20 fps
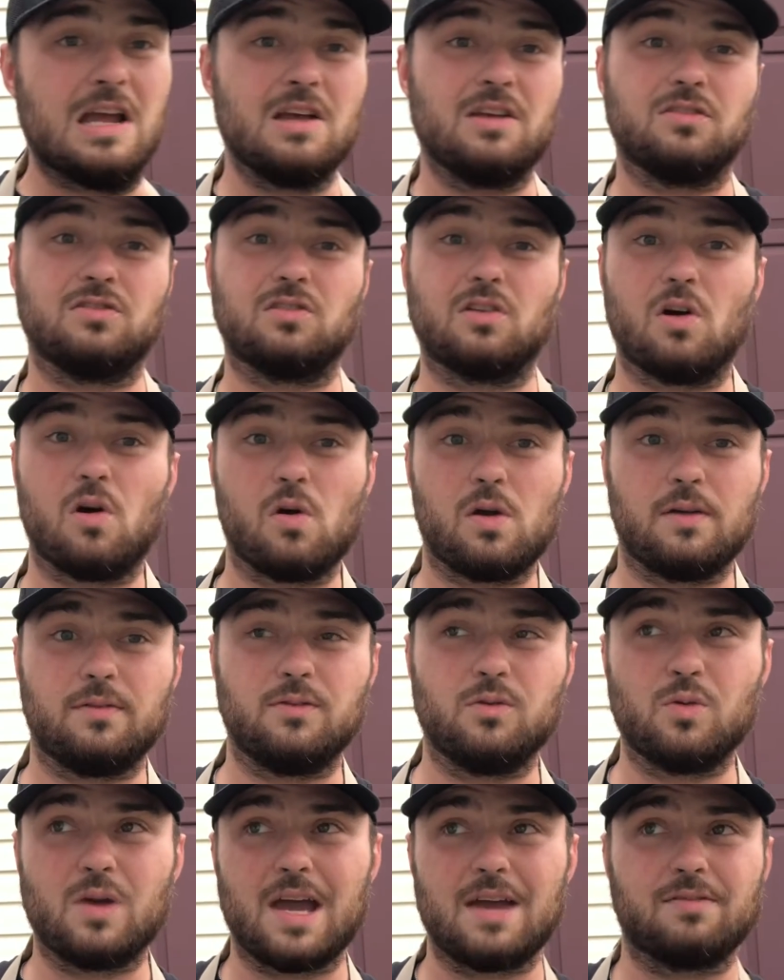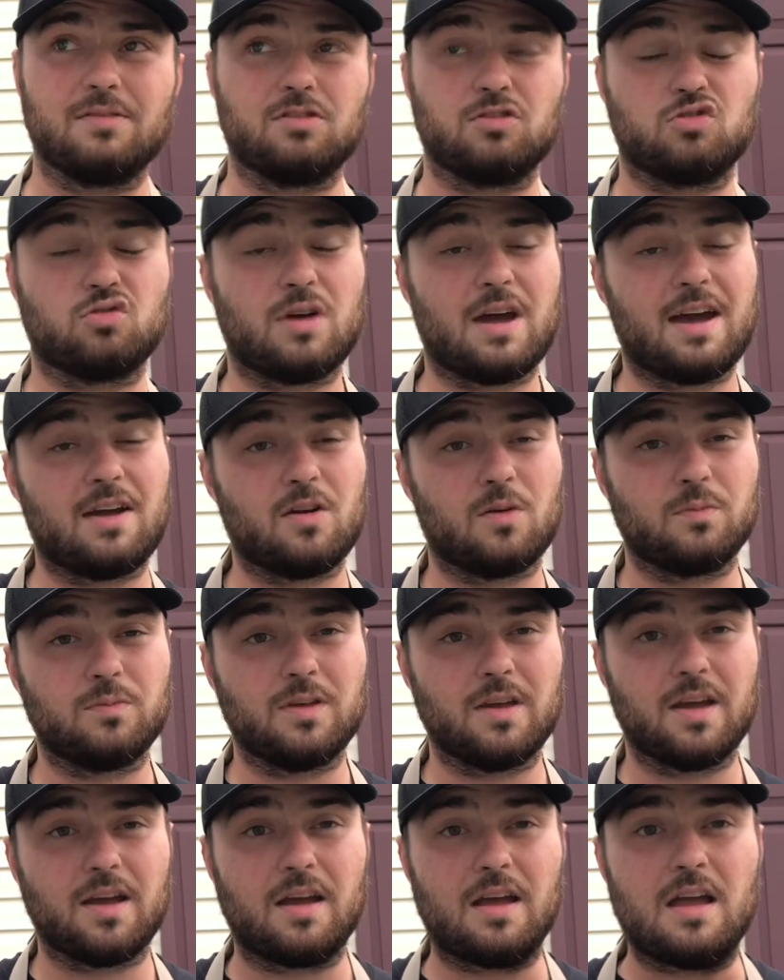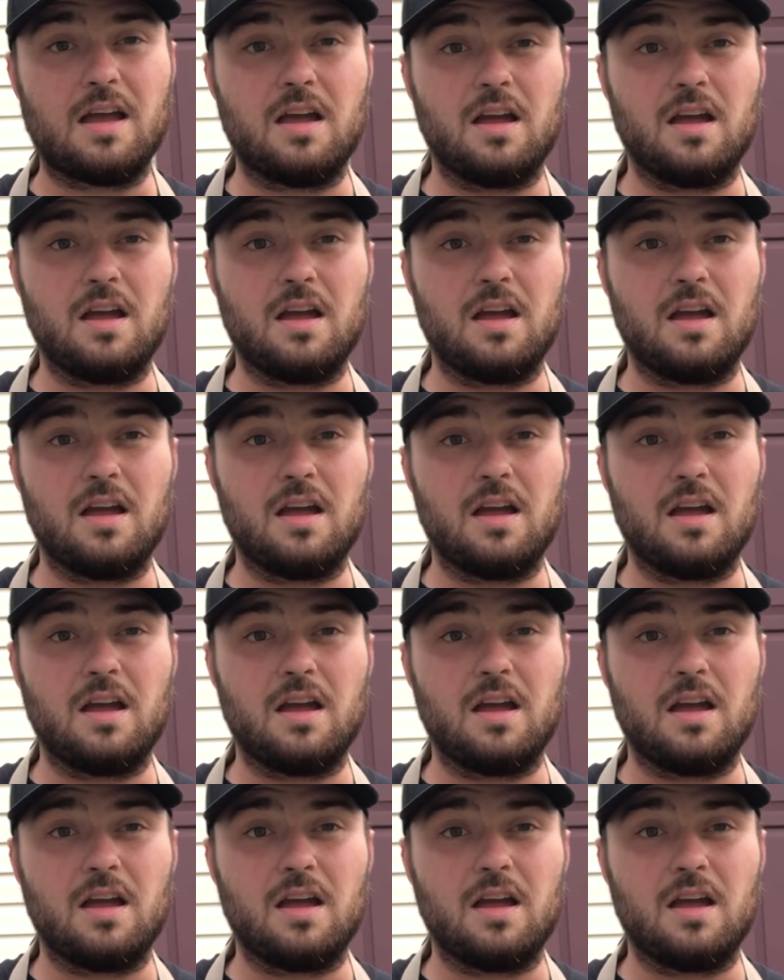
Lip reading: So if you haven't tried them yet,